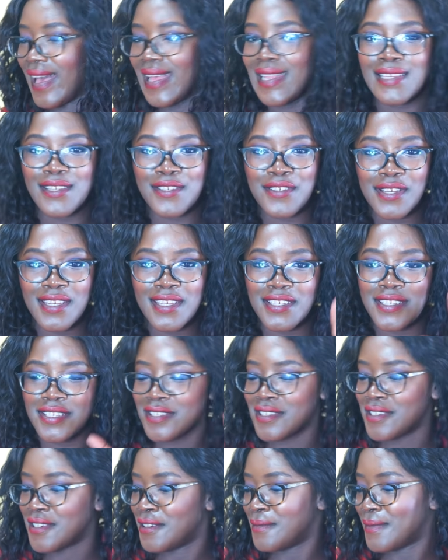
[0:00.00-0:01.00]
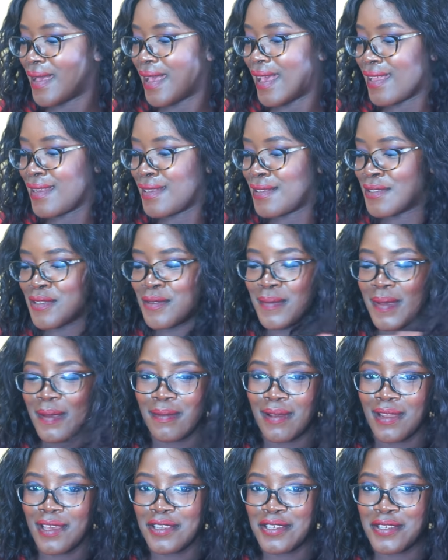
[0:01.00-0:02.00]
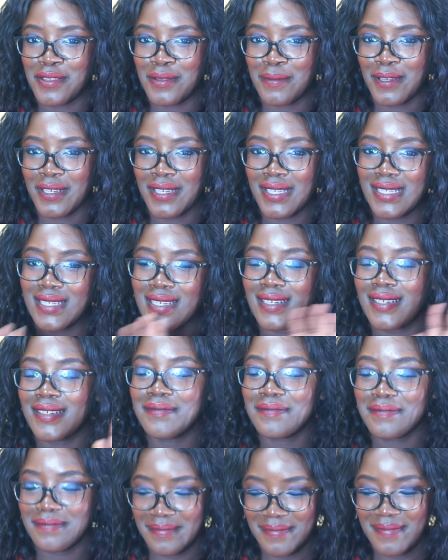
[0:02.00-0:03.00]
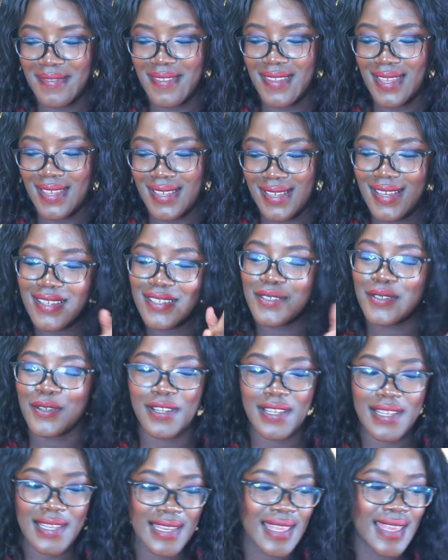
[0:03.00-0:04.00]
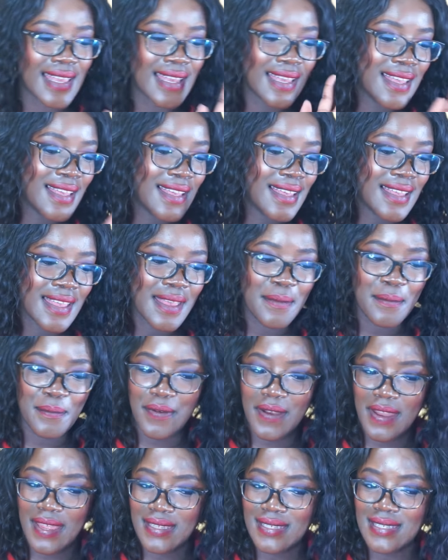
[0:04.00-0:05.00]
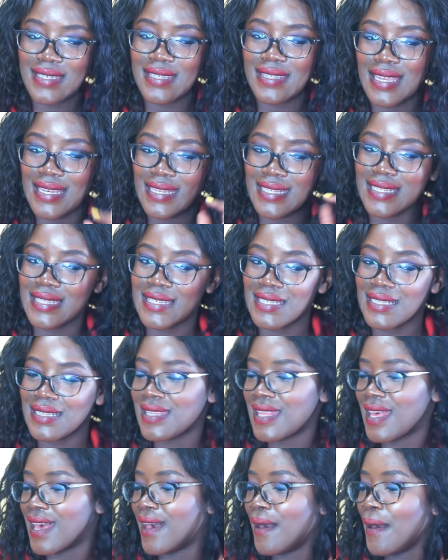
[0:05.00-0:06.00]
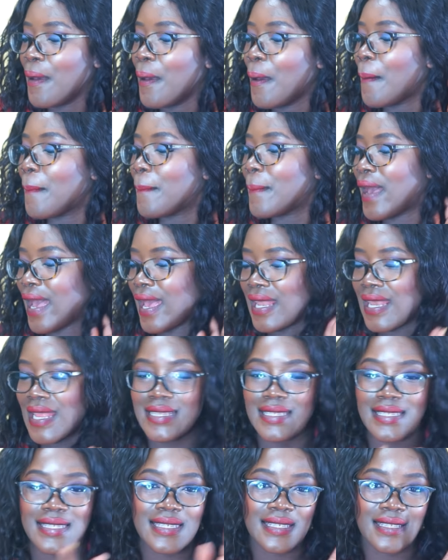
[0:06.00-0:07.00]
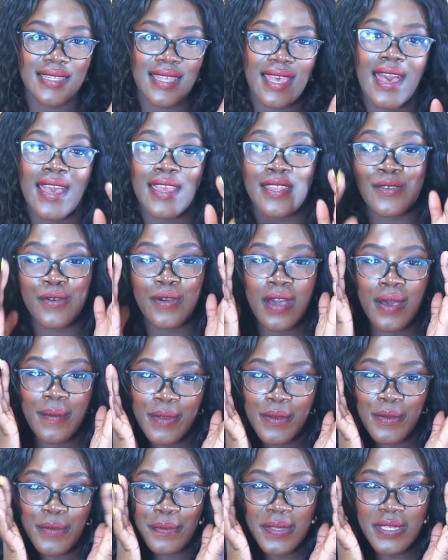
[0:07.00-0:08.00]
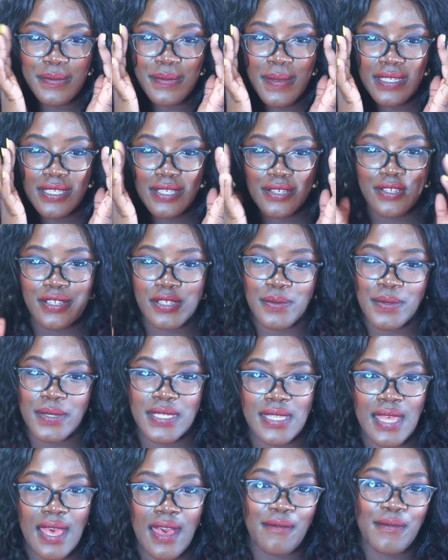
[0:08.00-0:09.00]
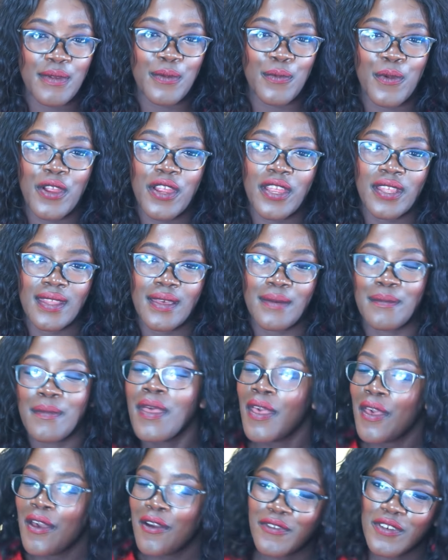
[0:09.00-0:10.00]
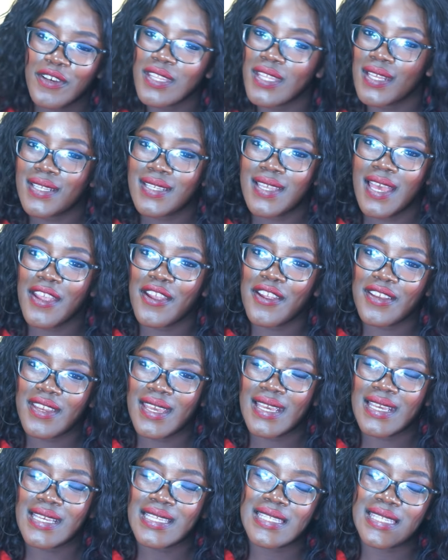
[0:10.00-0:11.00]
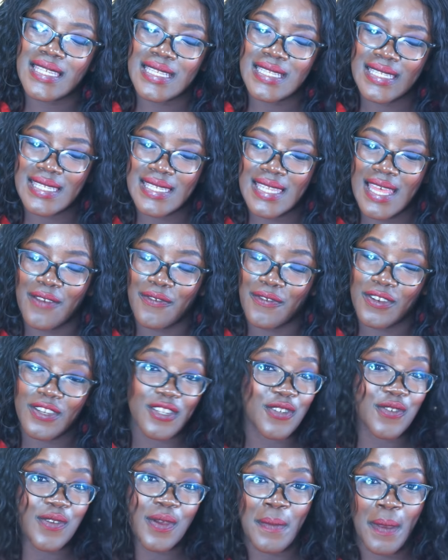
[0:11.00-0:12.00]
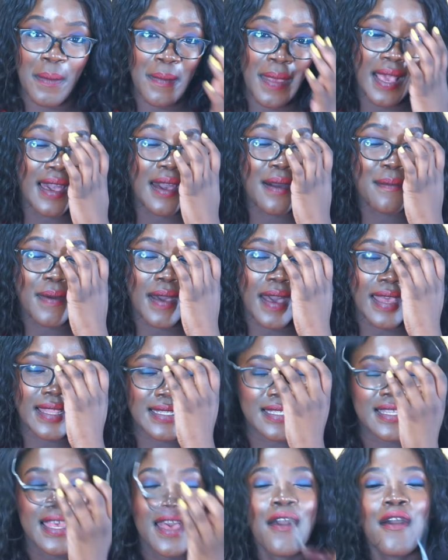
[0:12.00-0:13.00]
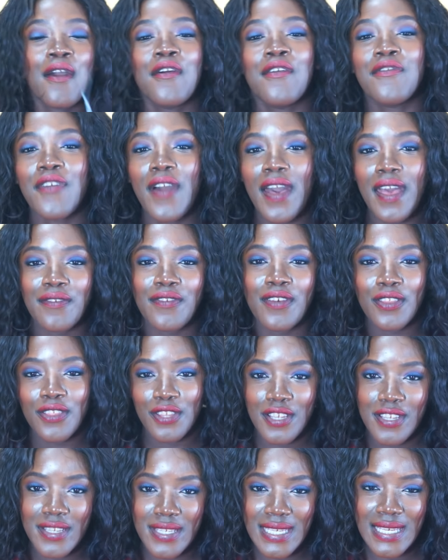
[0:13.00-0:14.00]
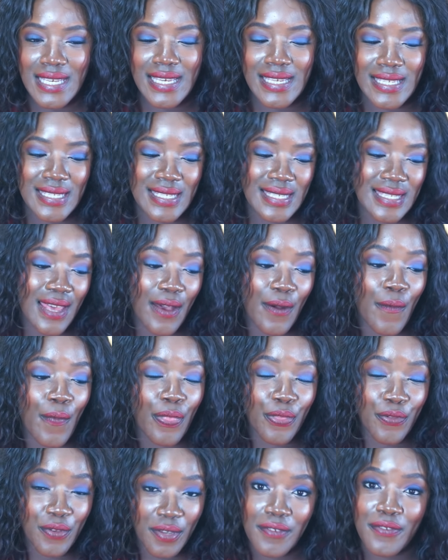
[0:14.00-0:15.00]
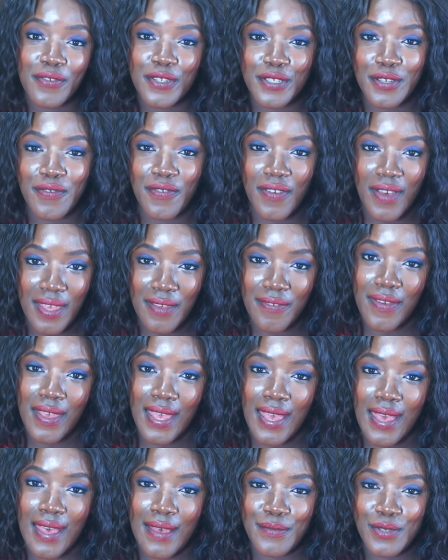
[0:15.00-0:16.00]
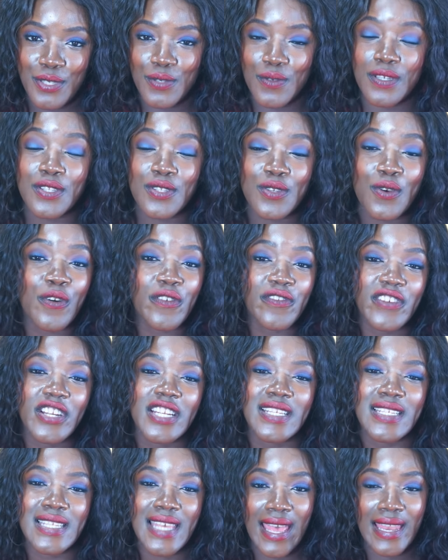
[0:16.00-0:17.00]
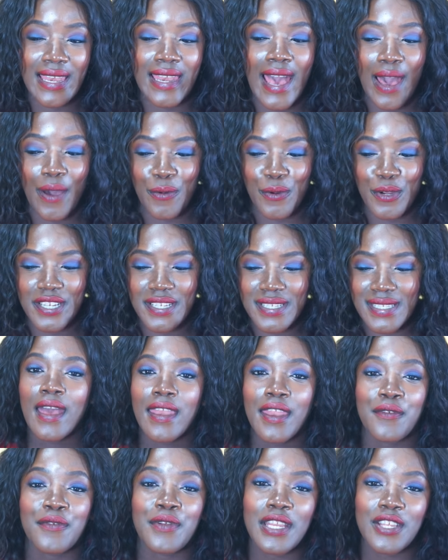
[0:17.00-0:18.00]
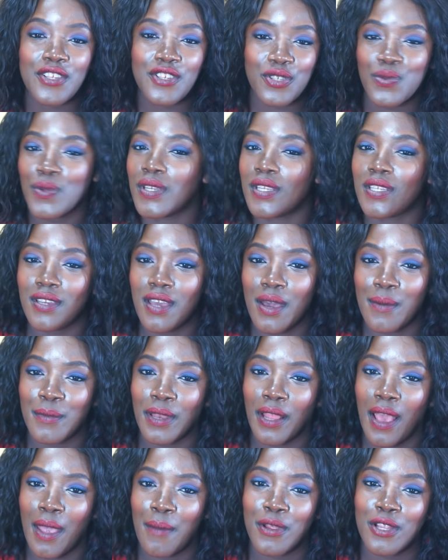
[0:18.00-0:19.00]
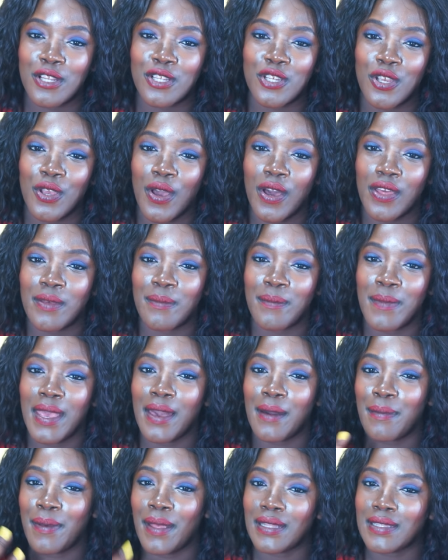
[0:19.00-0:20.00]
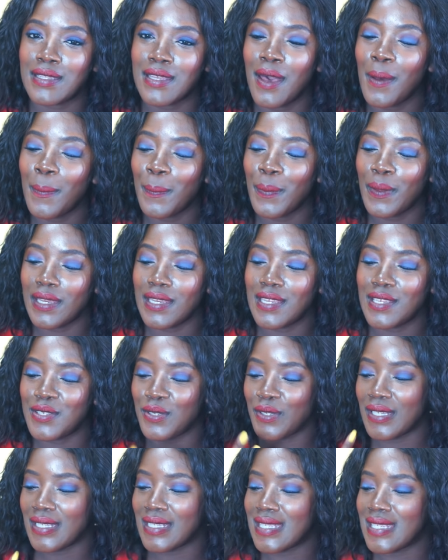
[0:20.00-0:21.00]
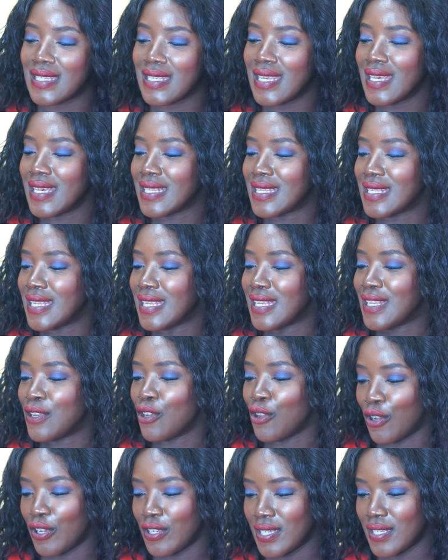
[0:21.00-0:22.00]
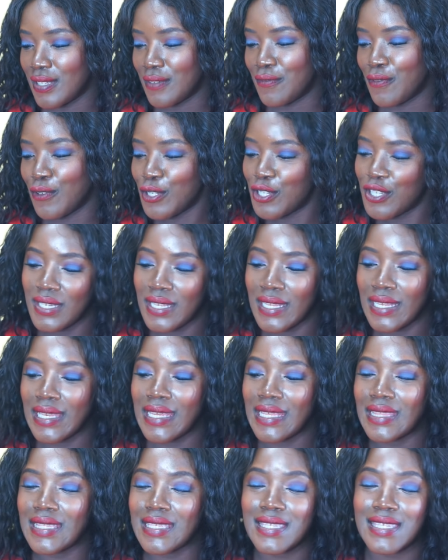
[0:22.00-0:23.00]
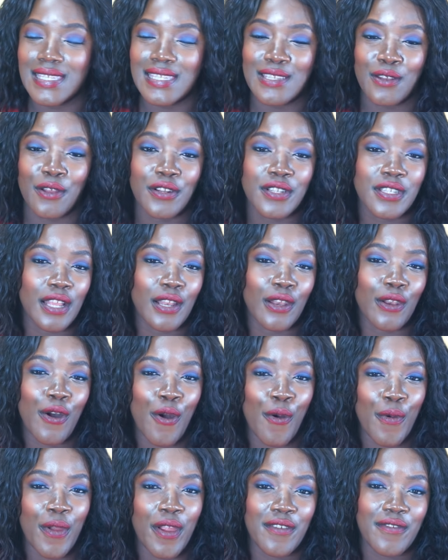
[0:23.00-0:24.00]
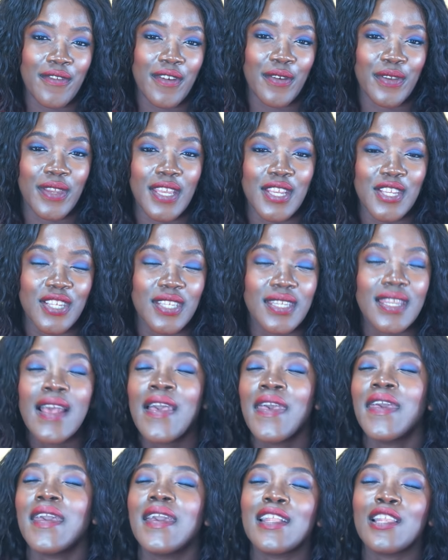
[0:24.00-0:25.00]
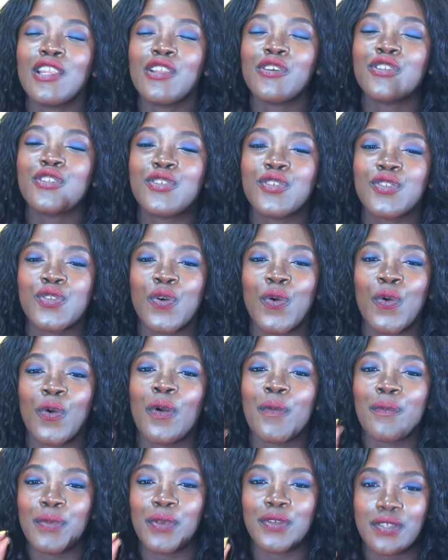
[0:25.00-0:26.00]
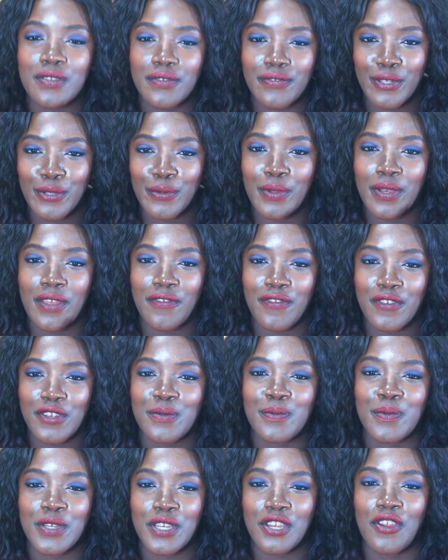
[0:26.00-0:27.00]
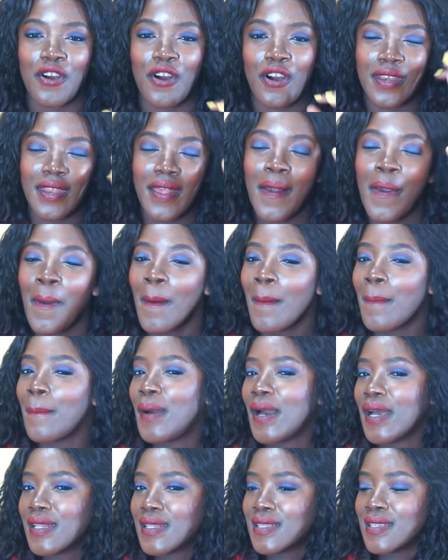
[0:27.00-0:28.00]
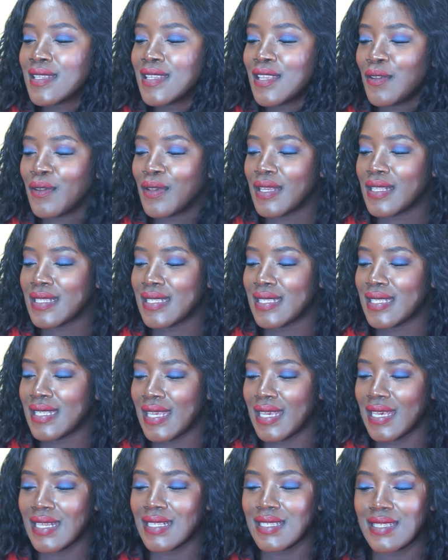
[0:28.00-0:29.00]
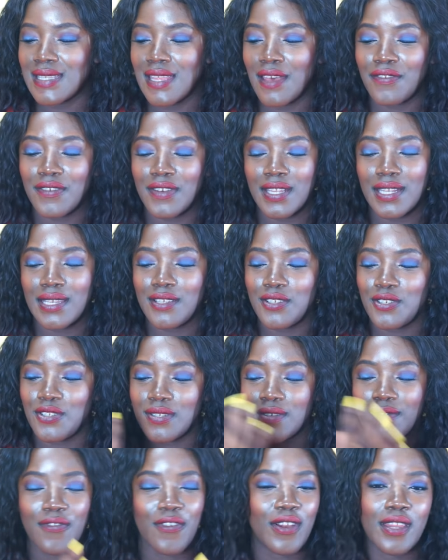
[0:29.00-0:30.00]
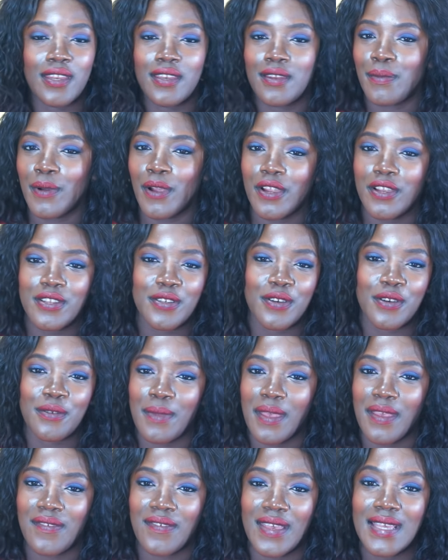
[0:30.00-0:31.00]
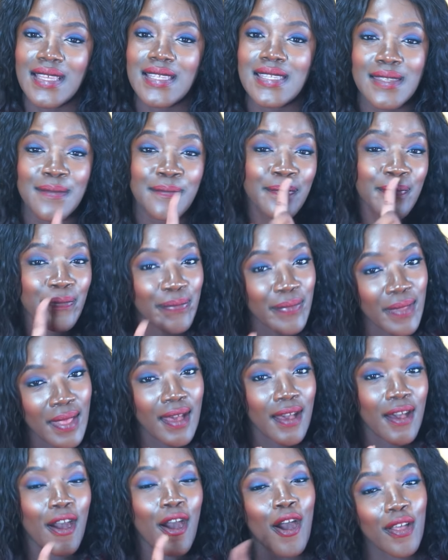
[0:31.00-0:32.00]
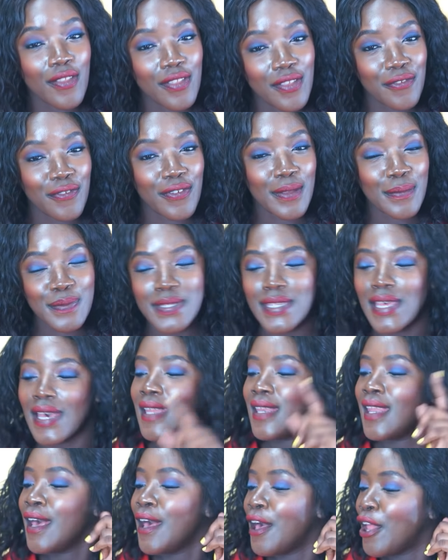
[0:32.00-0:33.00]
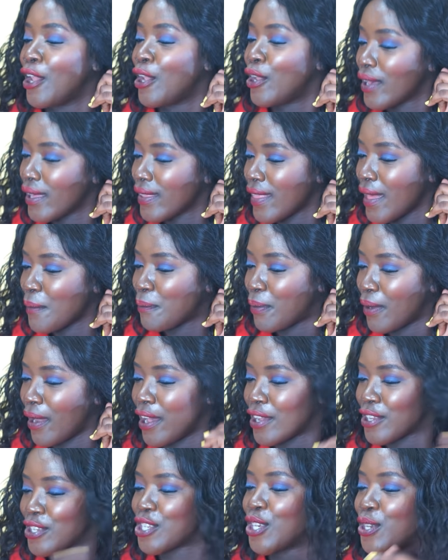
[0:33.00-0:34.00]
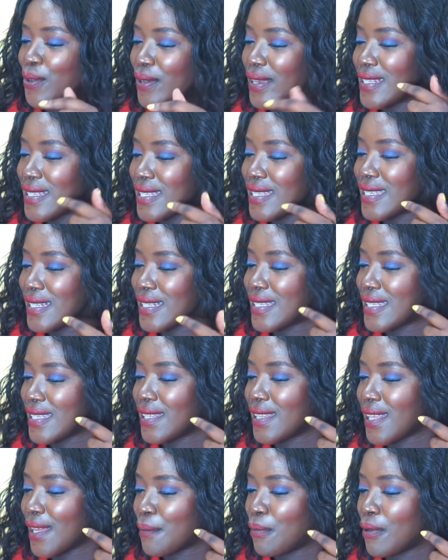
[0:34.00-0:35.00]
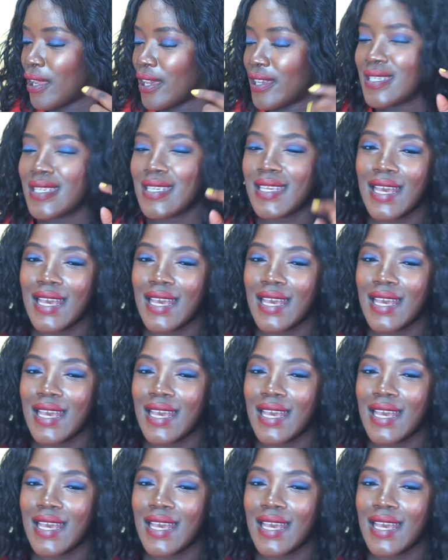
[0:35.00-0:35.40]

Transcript: I literally just turned my head and saw my blush in the monitor. Totally impressed that it's still there. My highlight is still there. I do come in with my spectacles because I have been wearing them for the entire day since I finished doing my makeup at 5:30. It is now 3:45 a.m. so it's over 10 hours, and I really just wanted to come on camera and show you how the makeup held up, and as you can see, it did not. Unfortunately, this is not a long wearing foundation. It looked so beautiful when I first put it on, but you can see it's definitely just fallen apart on my face. On the flip side, look at that blush. You can still see that blush.